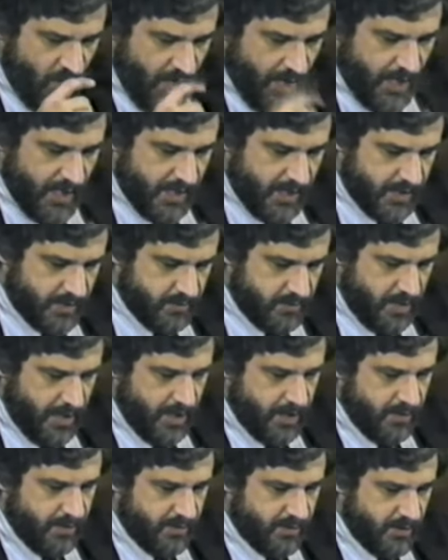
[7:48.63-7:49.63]
Uh,
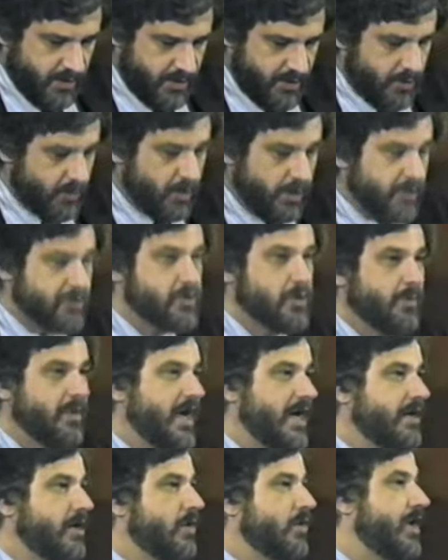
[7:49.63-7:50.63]
and uh, you could also
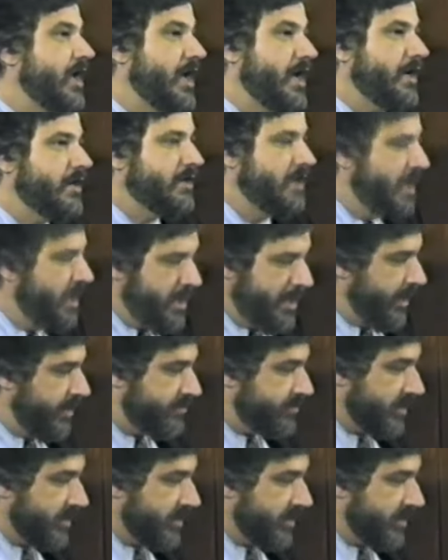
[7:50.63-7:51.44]
buy cocaine in